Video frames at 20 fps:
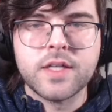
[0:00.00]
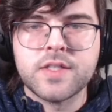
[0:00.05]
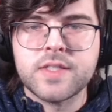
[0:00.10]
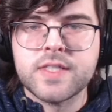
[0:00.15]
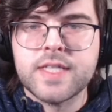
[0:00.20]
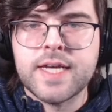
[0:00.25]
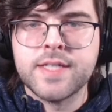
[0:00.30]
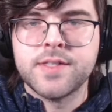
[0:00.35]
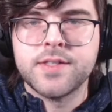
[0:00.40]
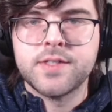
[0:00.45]
of
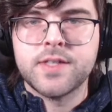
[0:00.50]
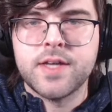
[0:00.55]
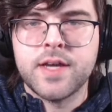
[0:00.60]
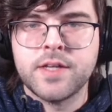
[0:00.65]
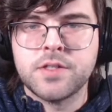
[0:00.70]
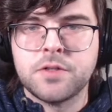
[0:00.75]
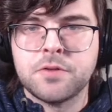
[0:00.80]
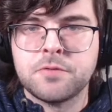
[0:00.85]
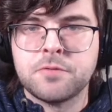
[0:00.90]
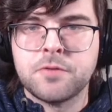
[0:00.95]
sense
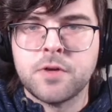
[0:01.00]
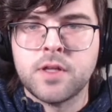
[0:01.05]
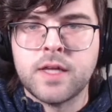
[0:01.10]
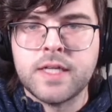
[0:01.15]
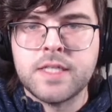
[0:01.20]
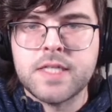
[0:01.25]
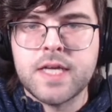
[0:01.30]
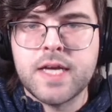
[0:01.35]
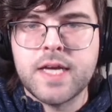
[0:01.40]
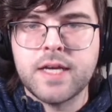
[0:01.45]
as your frontline
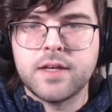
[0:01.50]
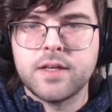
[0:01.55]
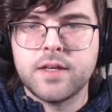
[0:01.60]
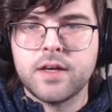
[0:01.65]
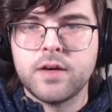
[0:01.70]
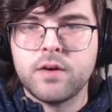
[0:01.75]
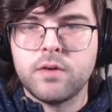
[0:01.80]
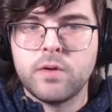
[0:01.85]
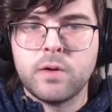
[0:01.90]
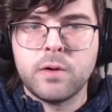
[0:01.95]
tank
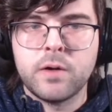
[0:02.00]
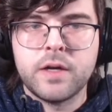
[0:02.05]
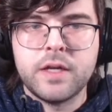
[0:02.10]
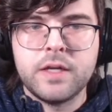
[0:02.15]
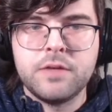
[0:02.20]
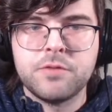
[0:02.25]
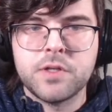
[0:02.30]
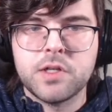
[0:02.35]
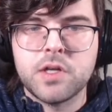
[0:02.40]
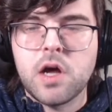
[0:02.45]
or
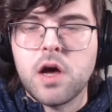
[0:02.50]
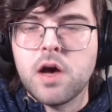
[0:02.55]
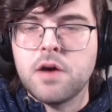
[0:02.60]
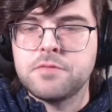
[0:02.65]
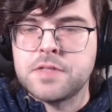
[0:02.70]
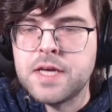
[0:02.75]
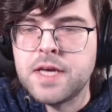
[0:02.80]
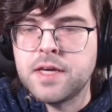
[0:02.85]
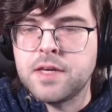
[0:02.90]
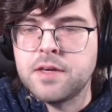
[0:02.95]
even an off
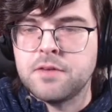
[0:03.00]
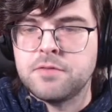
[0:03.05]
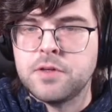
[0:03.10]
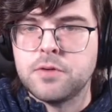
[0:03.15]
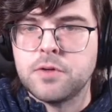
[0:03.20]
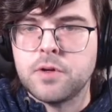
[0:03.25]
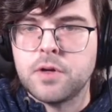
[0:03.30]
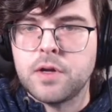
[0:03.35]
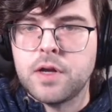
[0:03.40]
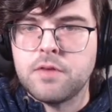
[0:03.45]
tank if
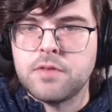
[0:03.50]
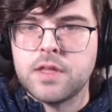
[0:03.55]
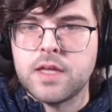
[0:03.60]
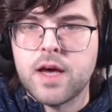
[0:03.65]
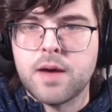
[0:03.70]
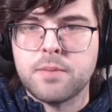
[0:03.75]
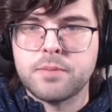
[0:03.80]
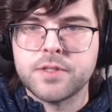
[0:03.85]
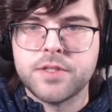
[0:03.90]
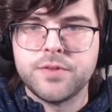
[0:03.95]
you're given the
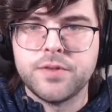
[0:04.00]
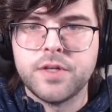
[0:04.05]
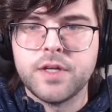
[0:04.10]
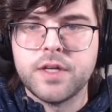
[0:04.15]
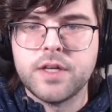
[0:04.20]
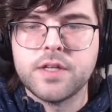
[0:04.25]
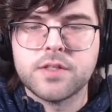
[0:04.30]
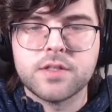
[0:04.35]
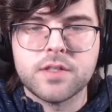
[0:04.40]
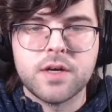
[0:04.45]

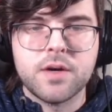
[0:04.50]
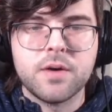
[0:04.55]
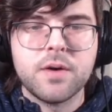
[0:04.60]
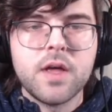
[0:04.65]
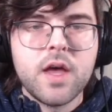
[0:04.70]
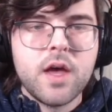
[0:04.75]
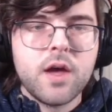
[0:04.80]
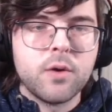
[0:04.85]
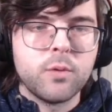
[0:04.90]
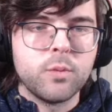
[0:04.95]
opportunity. So
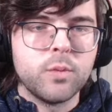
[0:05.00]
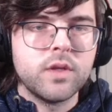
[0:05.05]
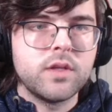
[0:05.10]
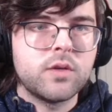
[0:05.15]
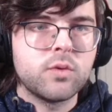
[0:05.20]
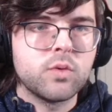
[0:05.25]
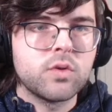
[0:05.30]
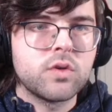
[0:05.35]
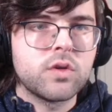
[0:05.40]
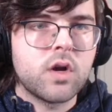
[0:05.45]
really
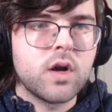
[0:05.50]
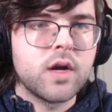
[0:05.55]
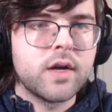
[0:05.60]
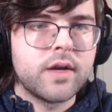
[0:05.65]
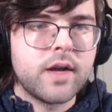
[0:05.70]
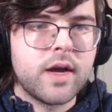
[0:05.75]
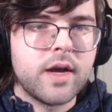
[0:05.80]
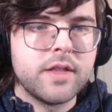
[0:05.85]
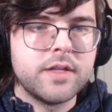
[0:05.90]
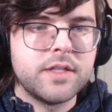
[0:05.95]
cool card.
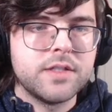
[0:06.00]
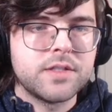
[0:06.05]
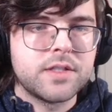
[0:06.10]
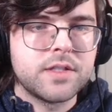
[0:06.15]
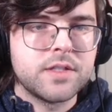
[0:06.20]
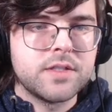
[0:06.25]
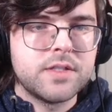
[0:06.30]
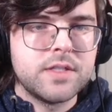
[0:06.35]
I think he's going to